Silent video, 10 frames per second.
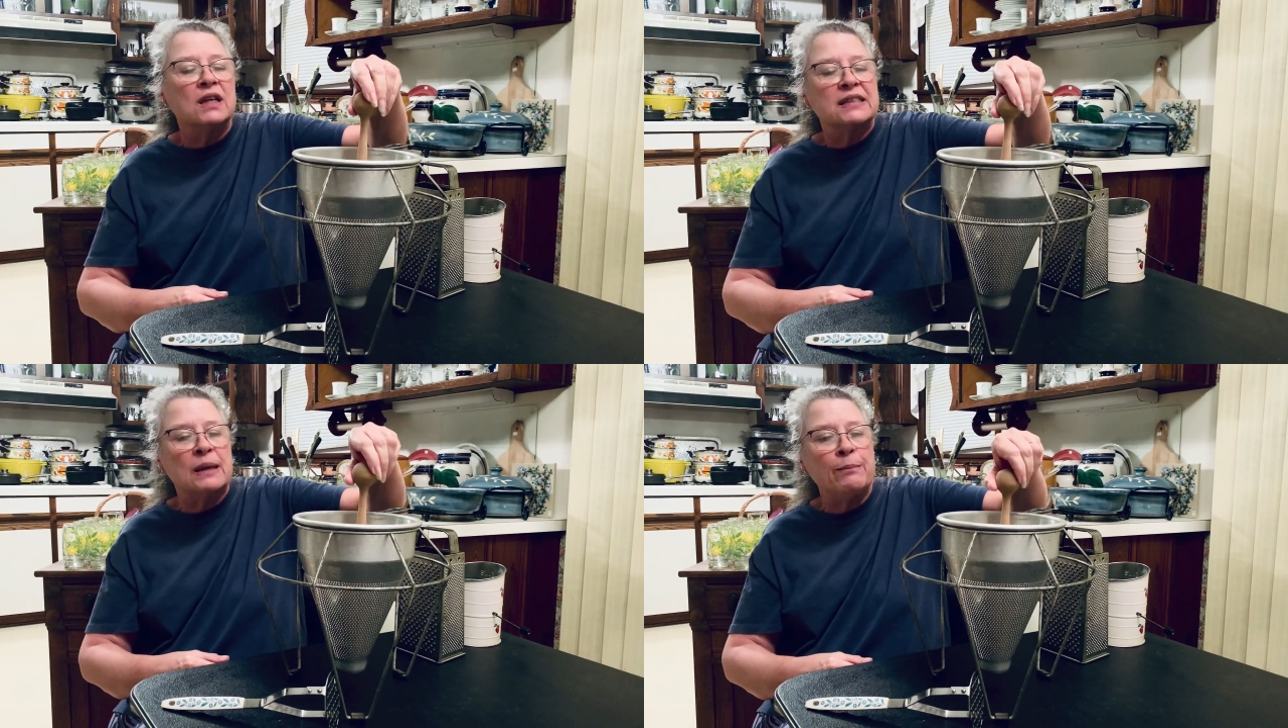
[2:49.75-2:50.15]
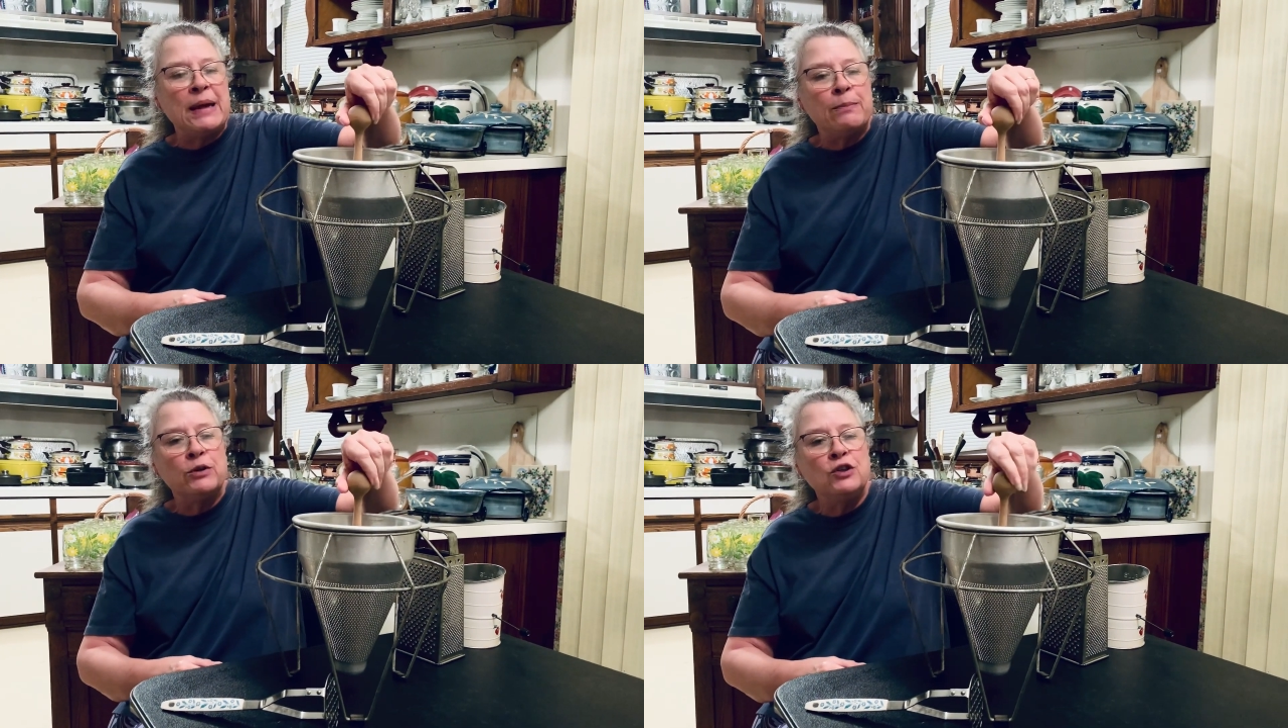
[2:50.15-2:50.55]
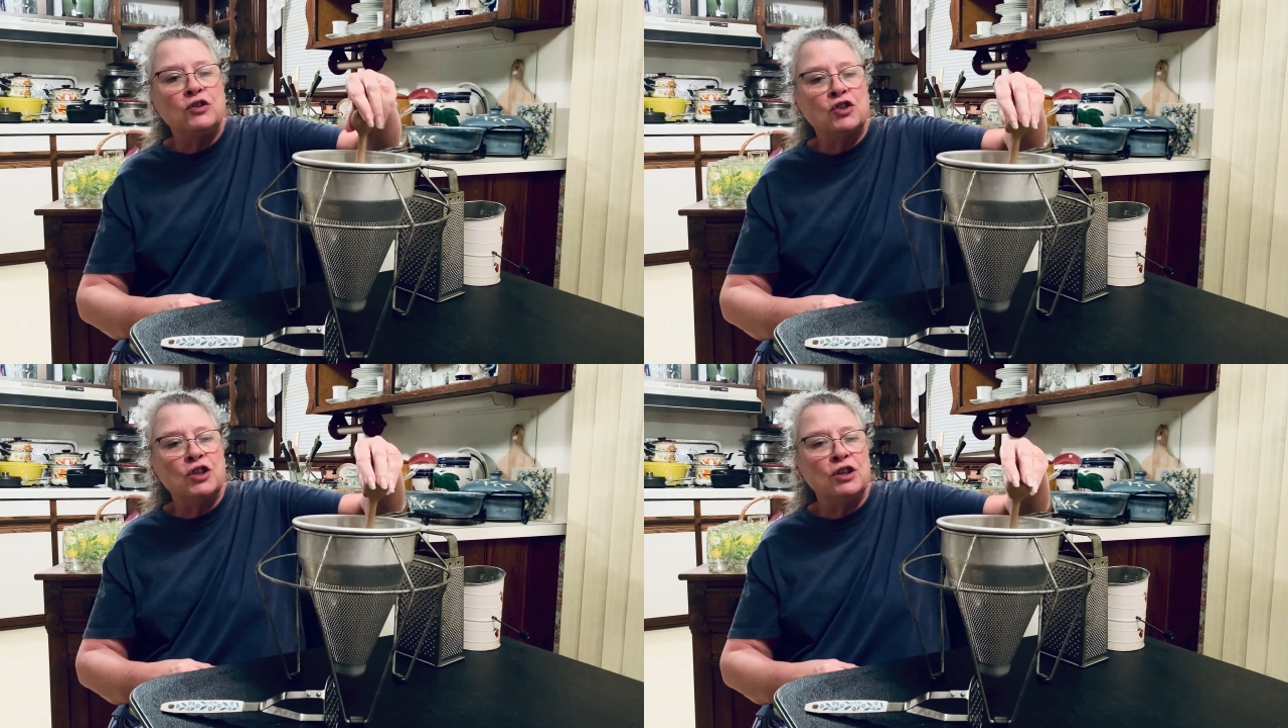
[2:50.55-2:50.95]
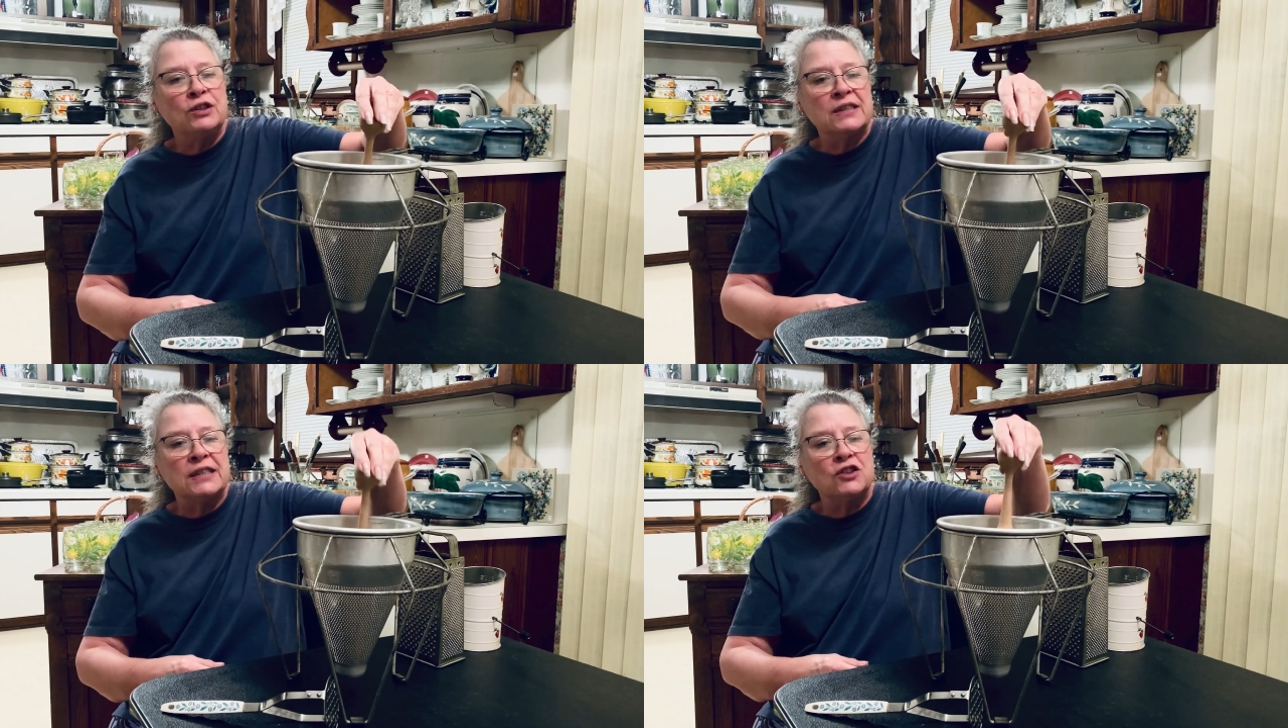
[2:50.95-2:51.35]
Some people used to
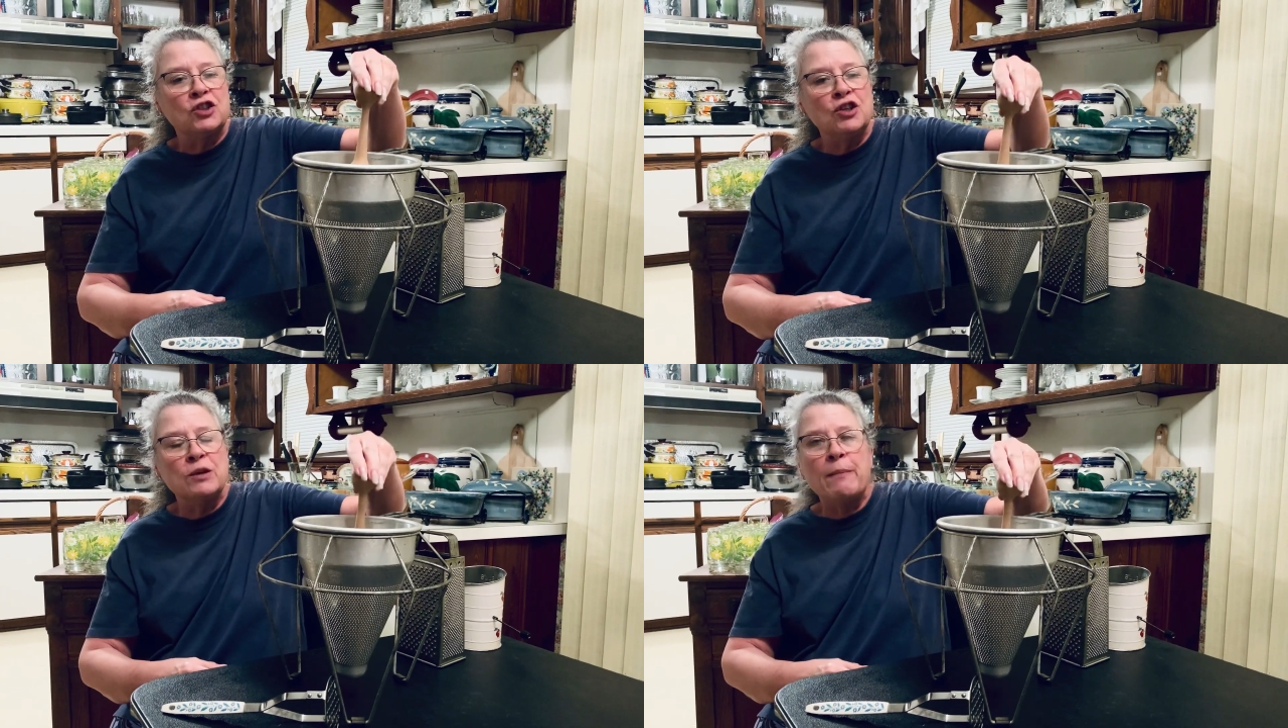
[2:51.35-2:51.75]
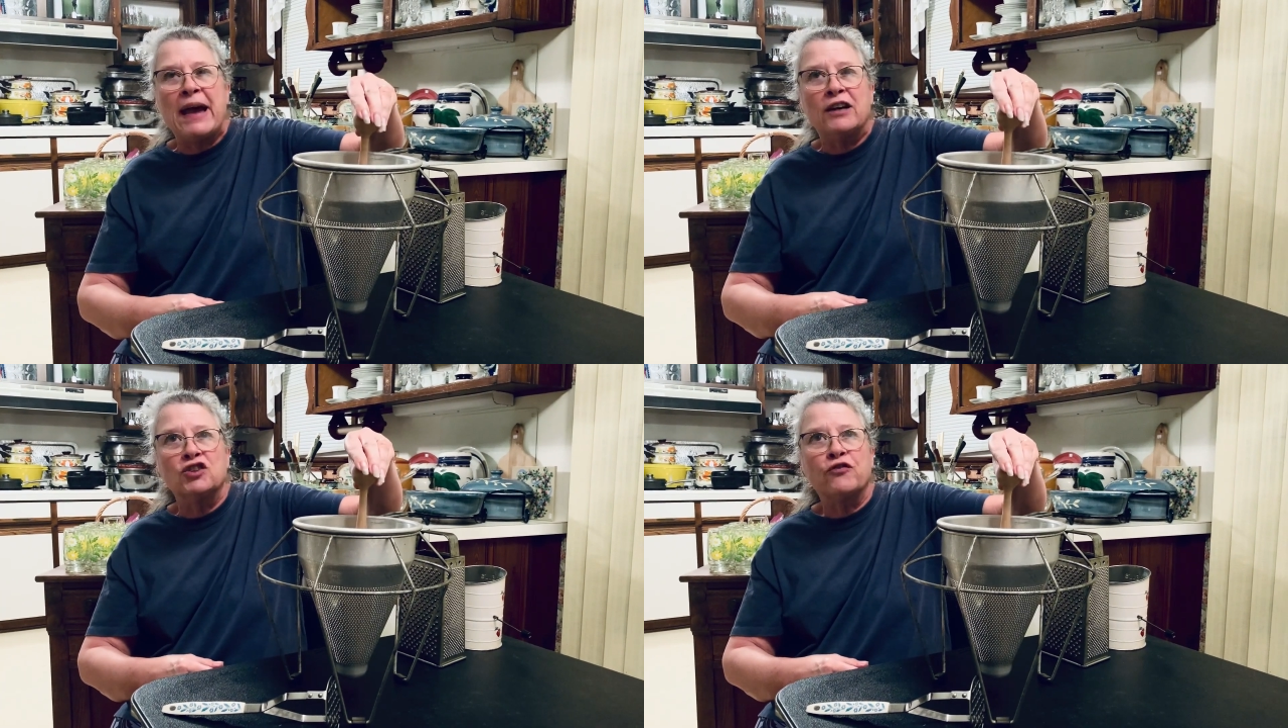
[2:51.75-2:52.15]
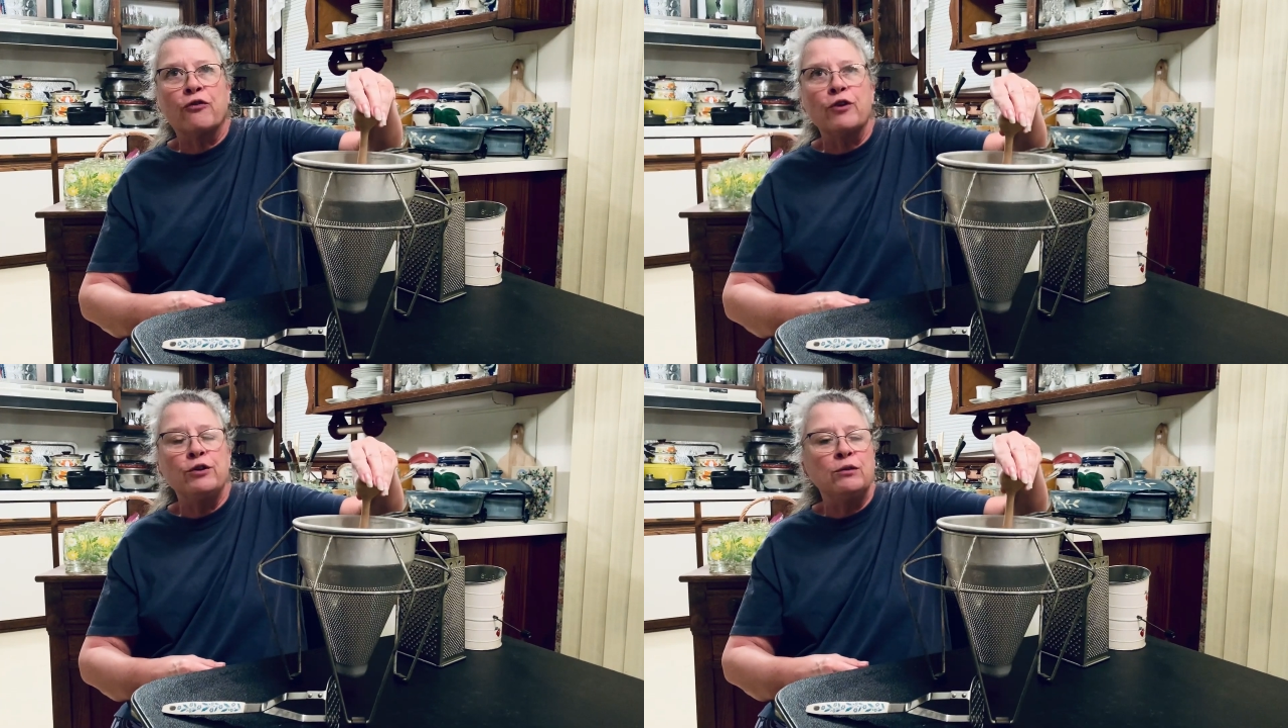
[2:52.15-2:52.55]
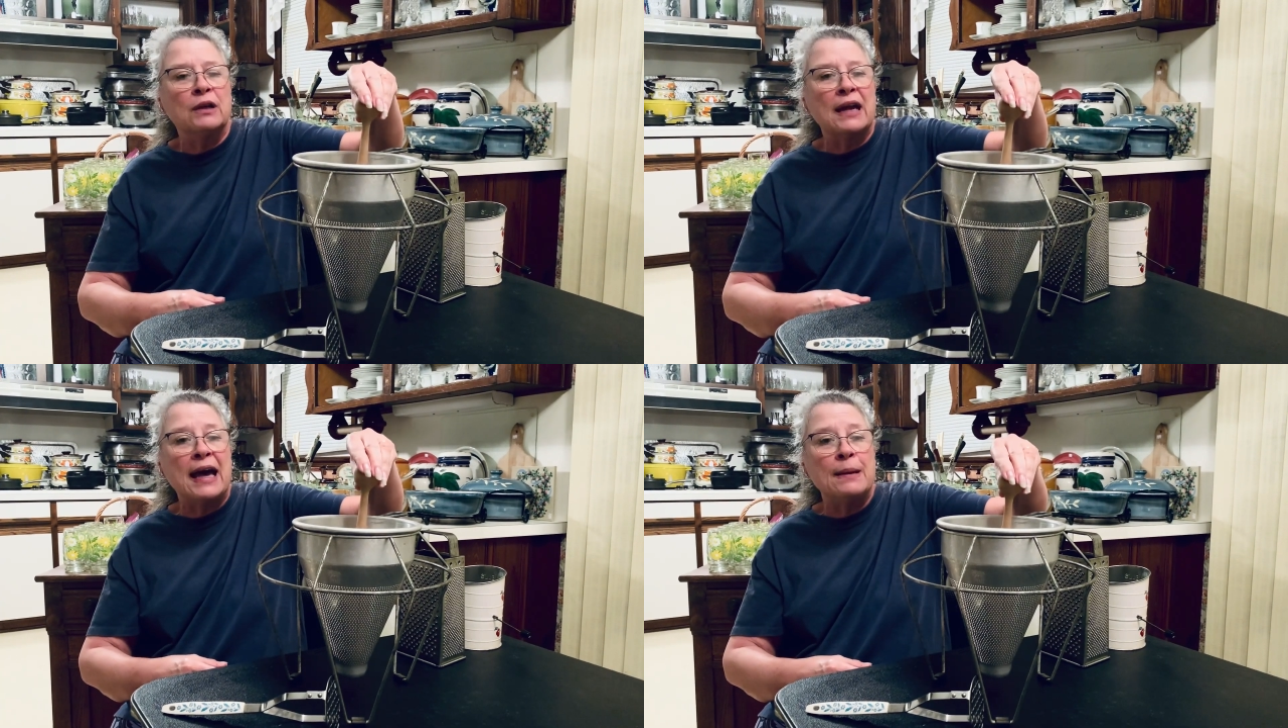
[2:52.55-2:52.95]
use this too to mash
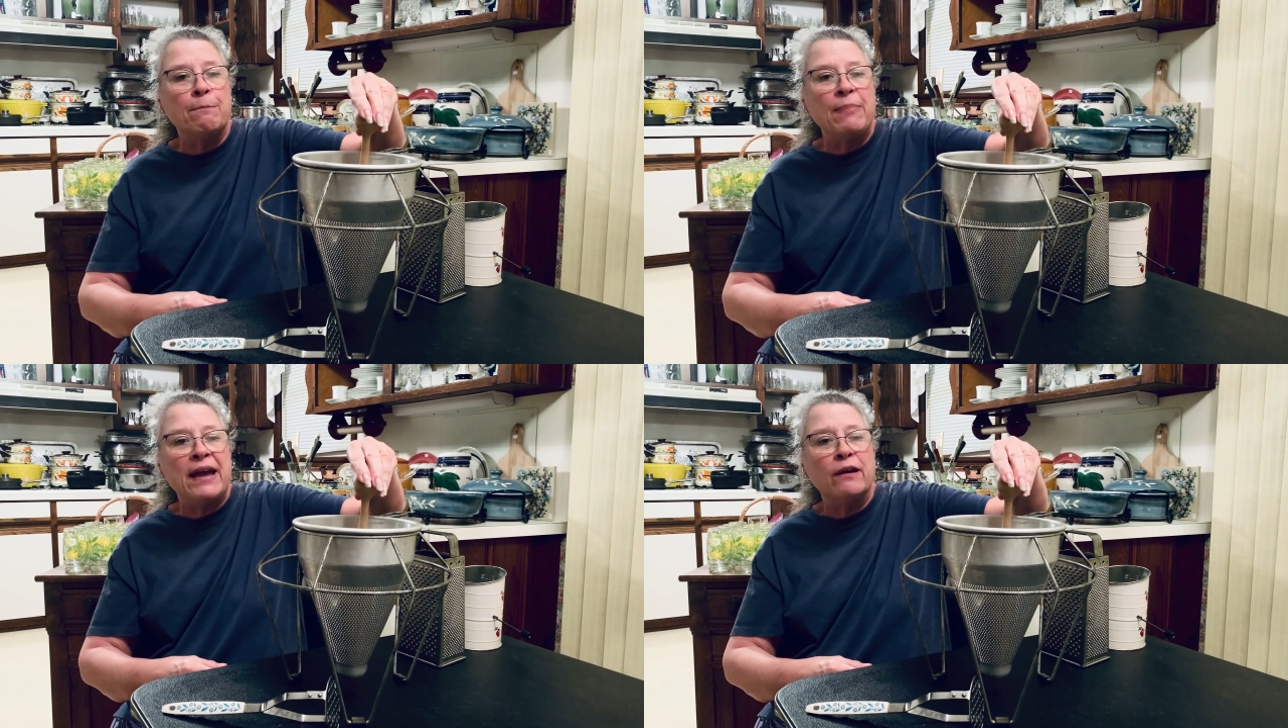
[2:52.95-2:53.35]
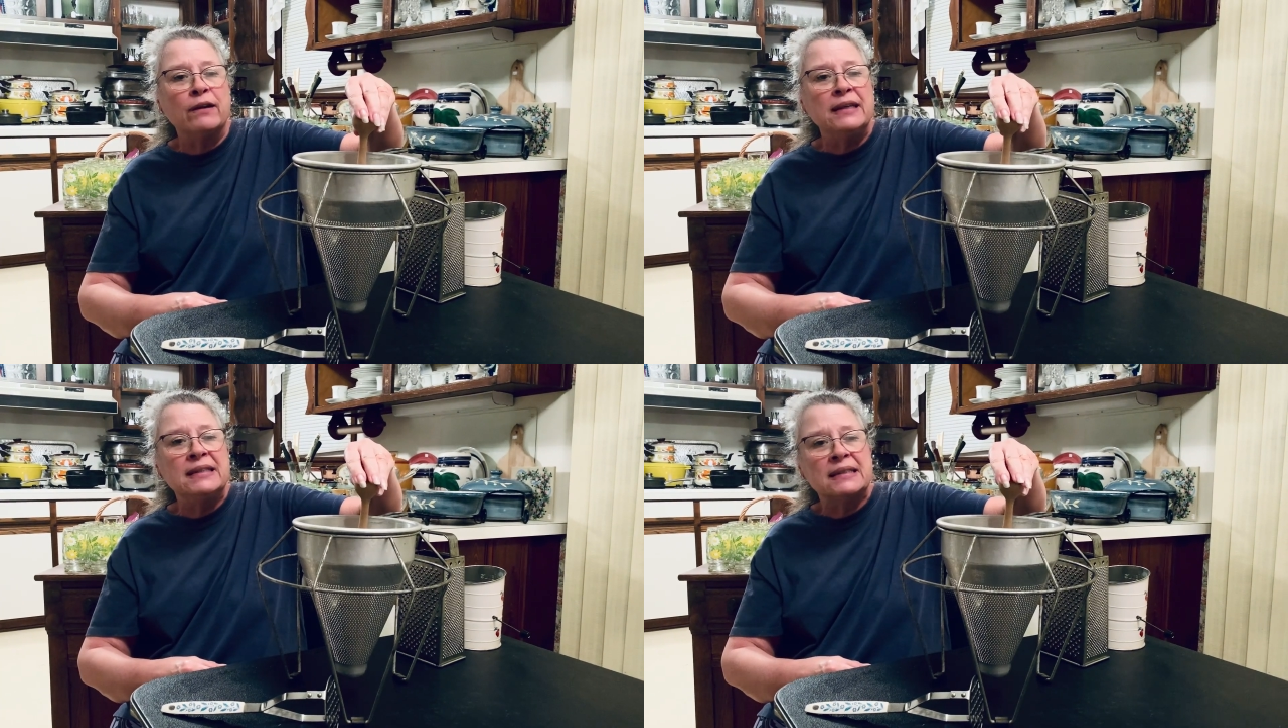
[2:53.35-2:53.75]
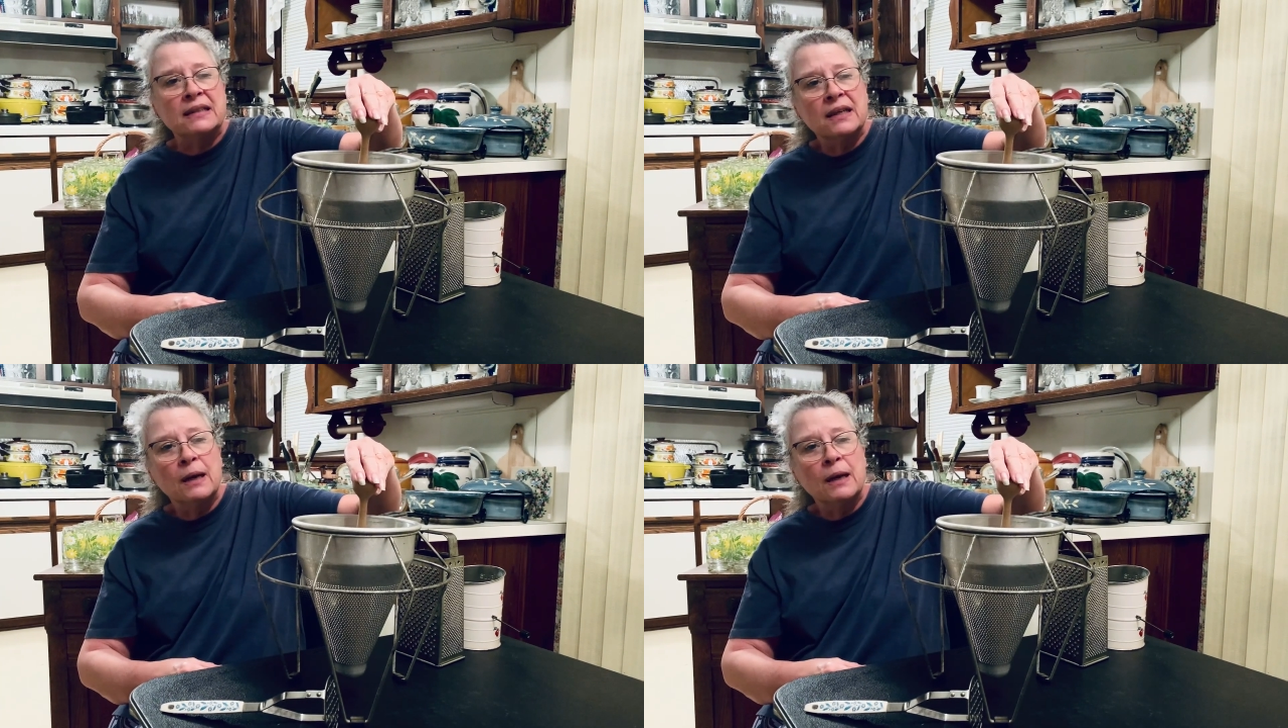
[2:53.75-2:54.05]
fruit like berries,